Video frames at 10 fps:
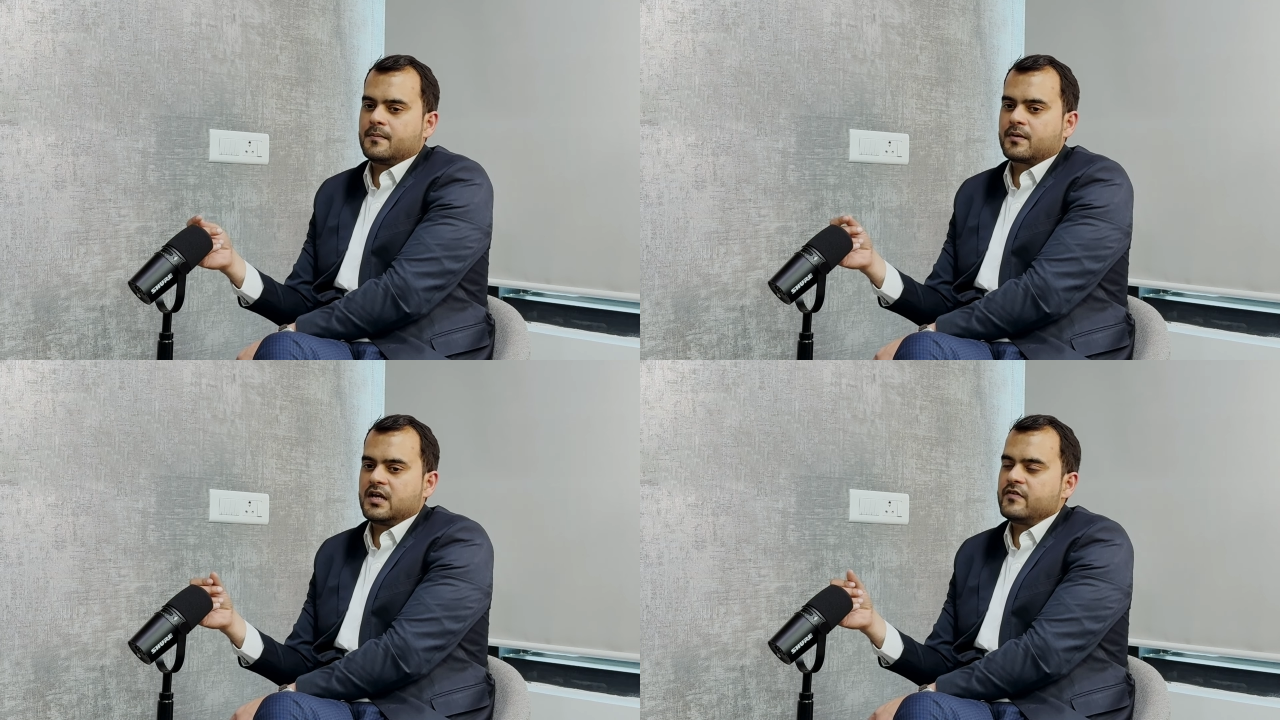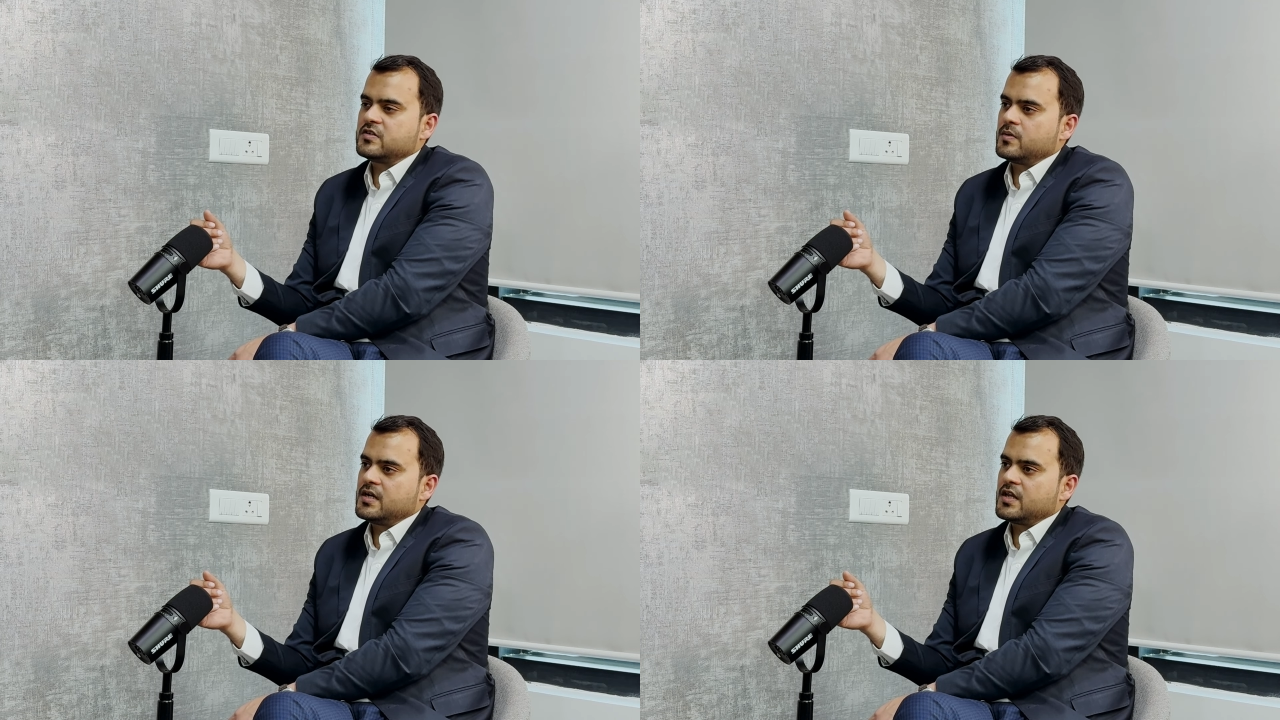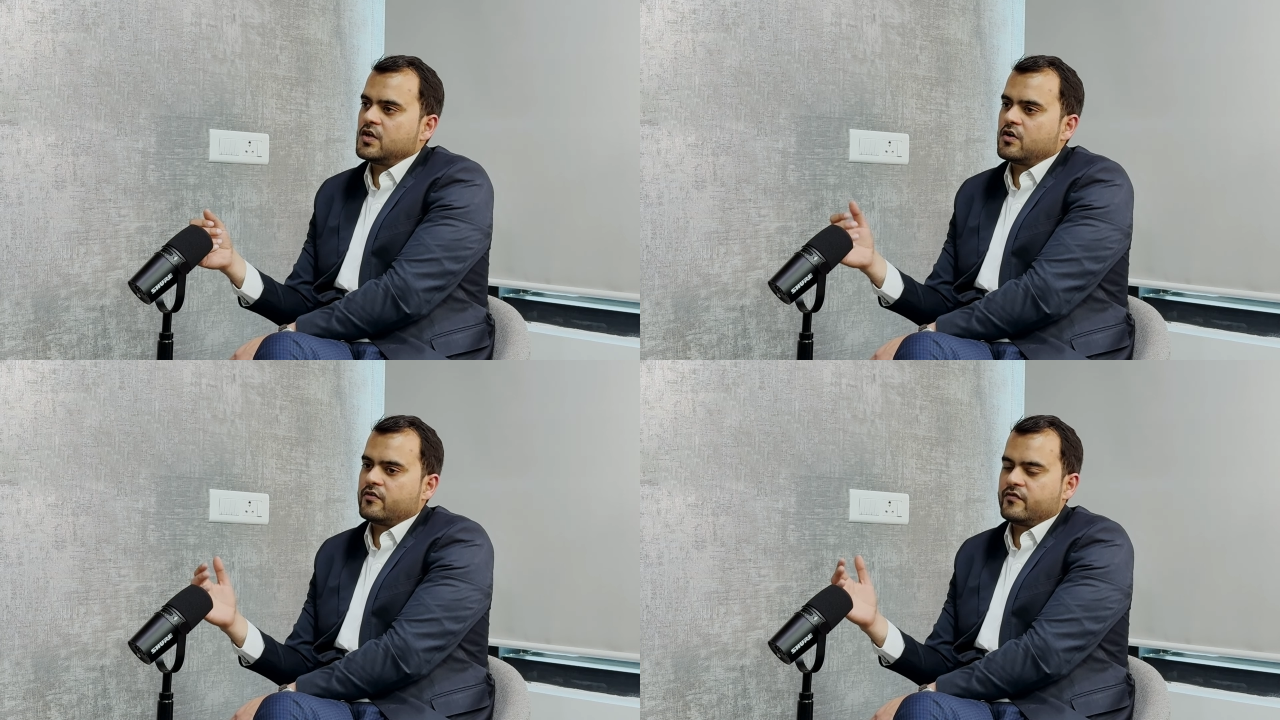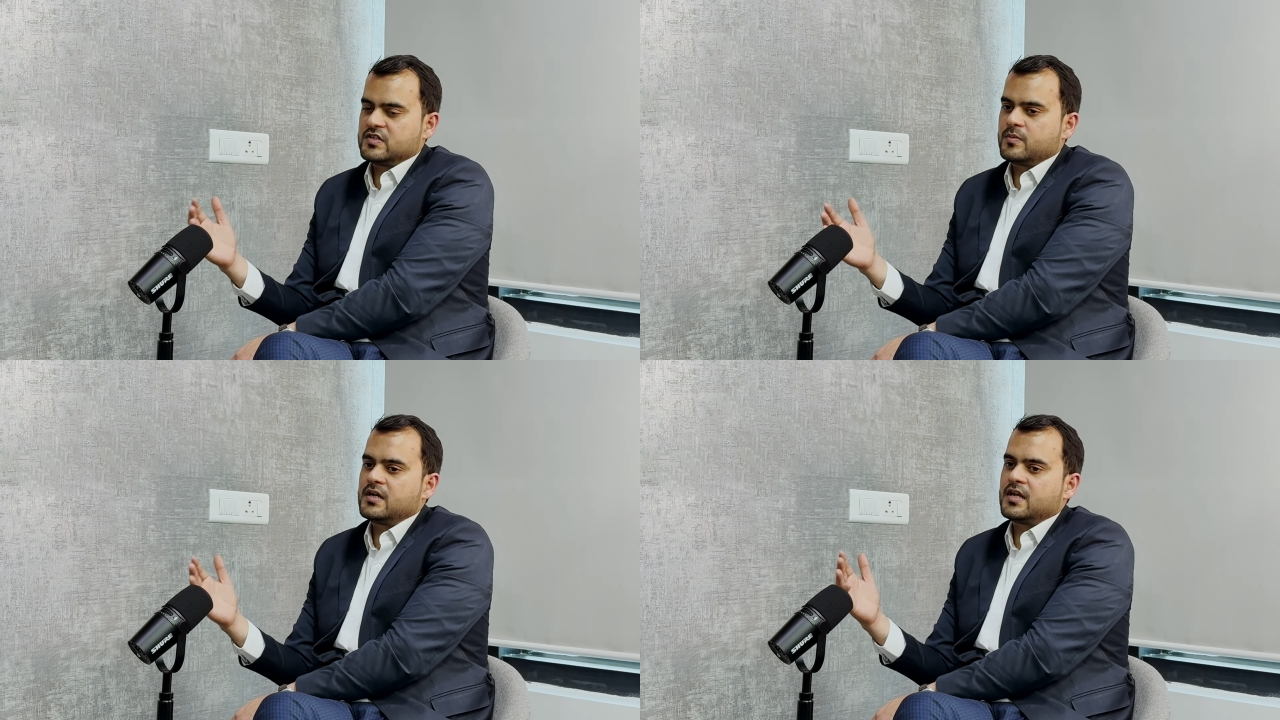clear visibility
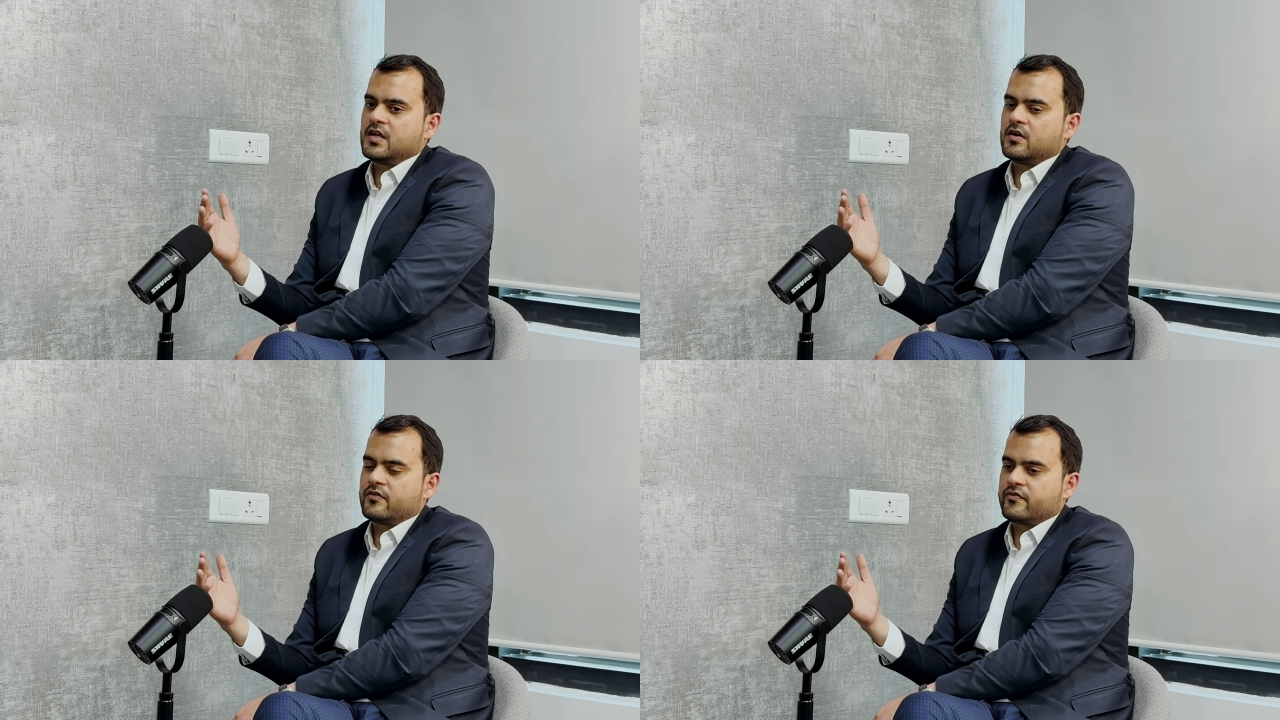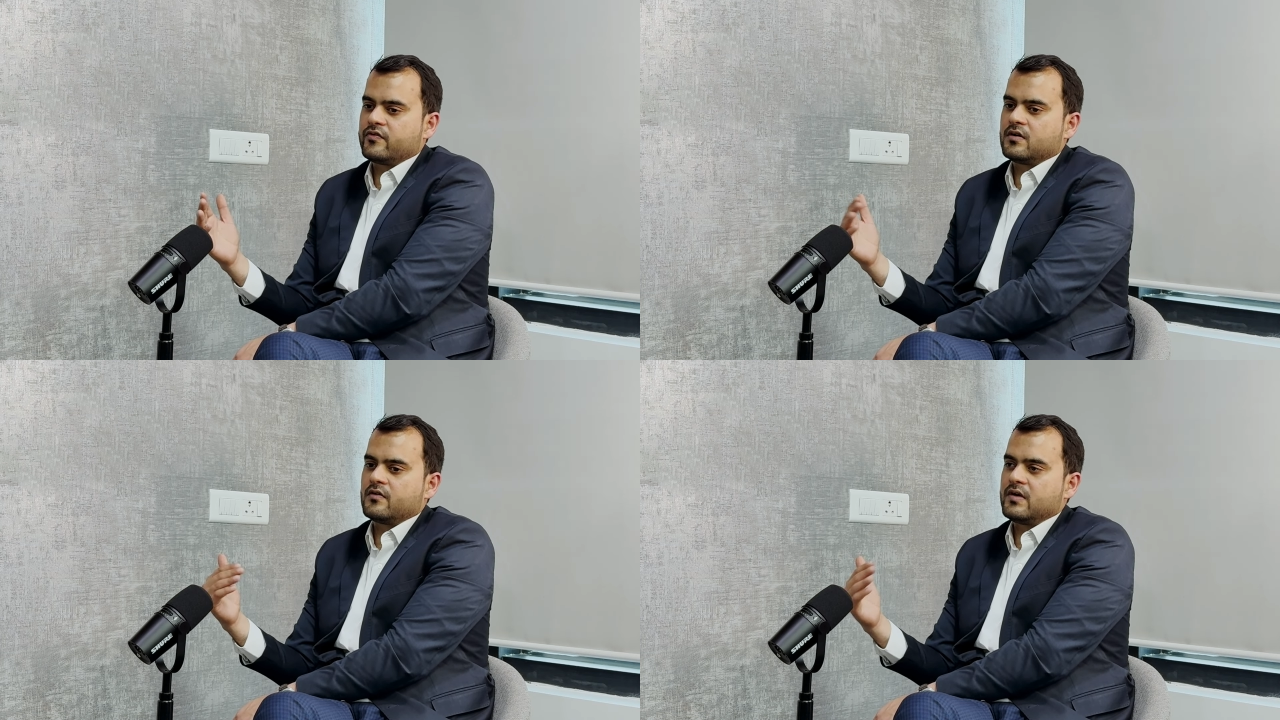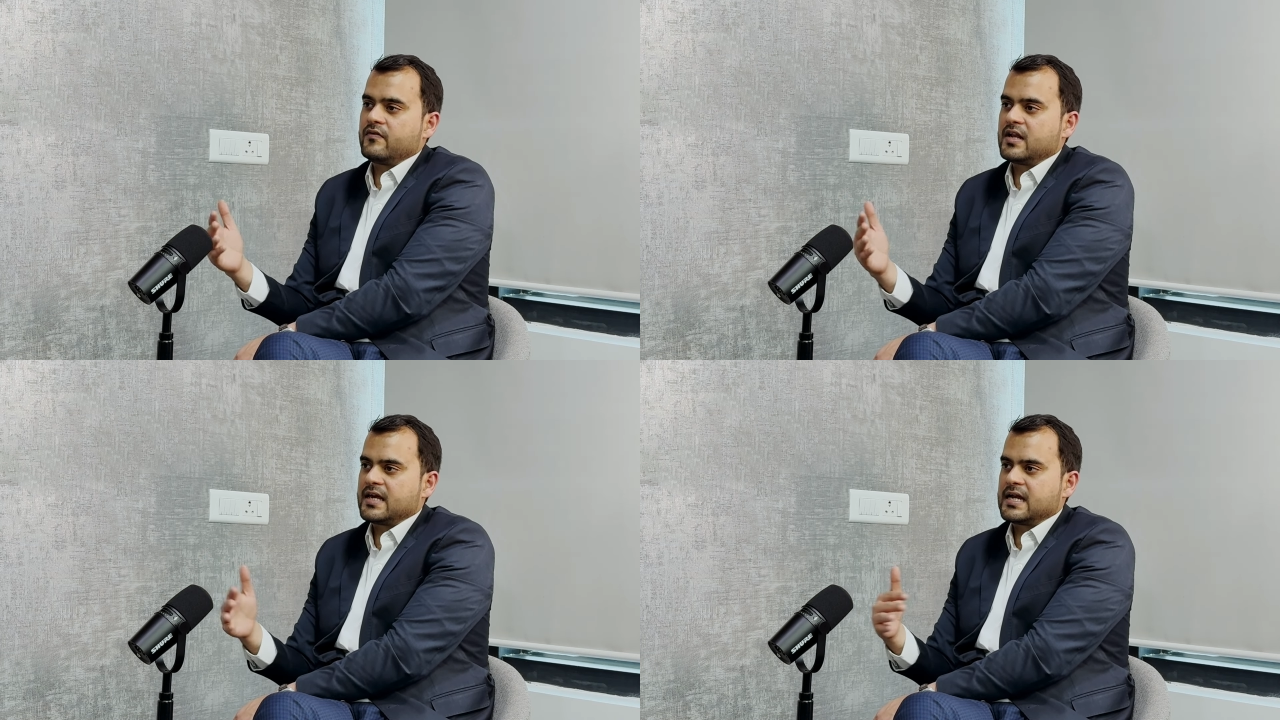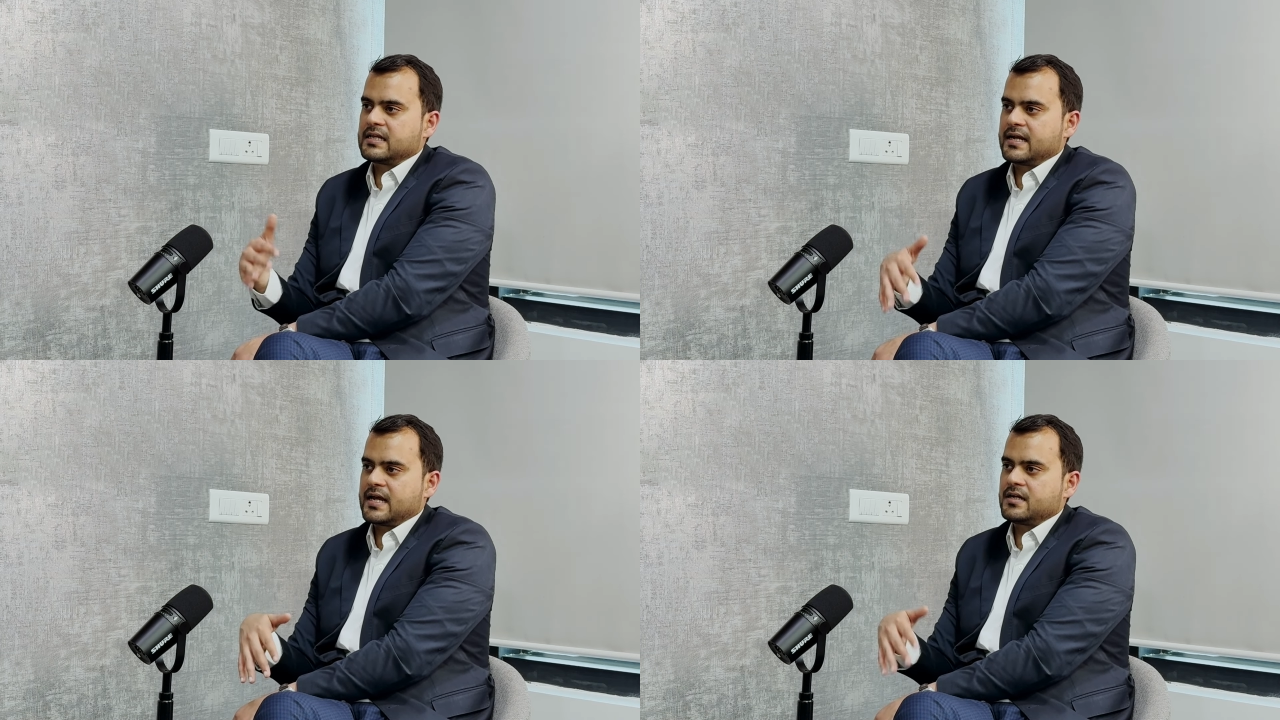of when will I get
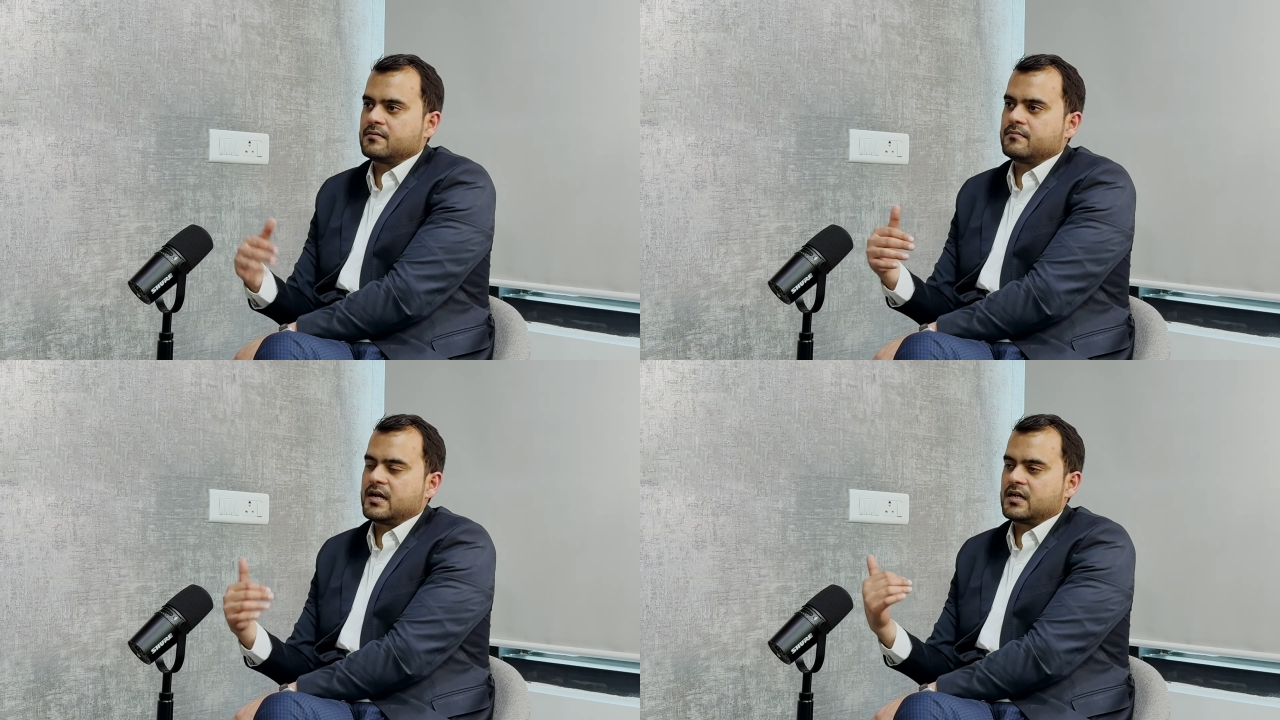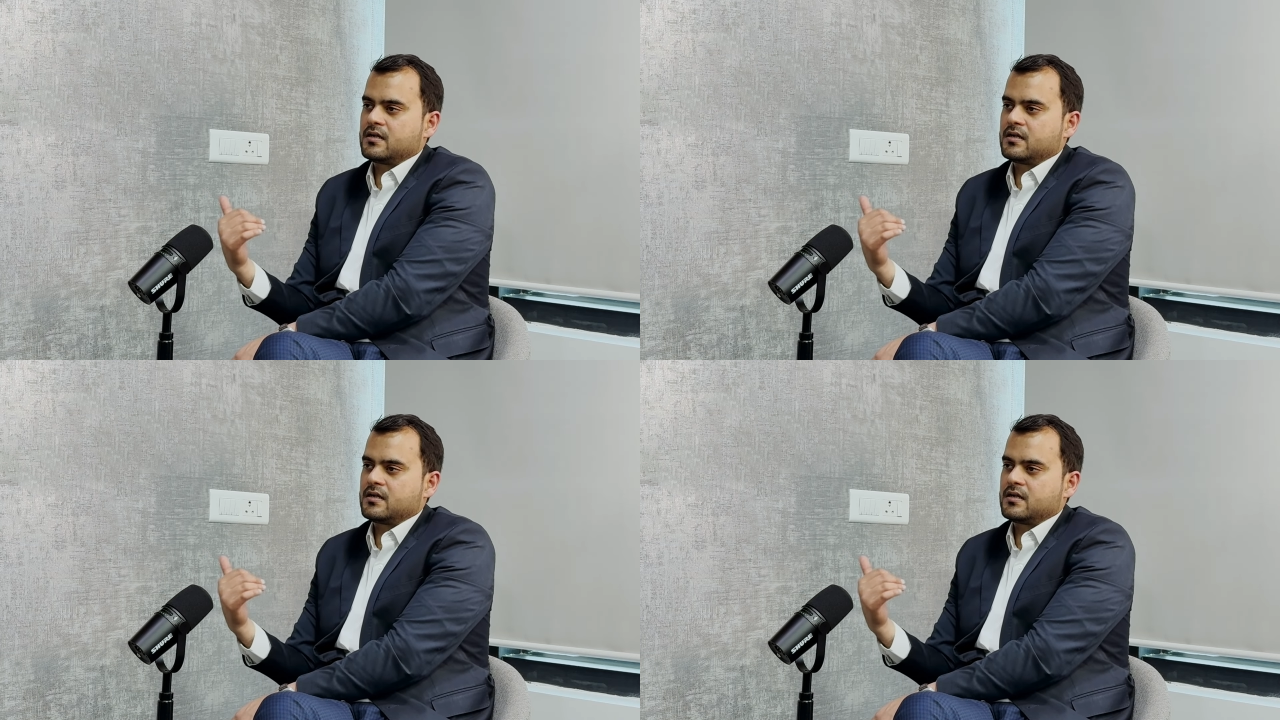that item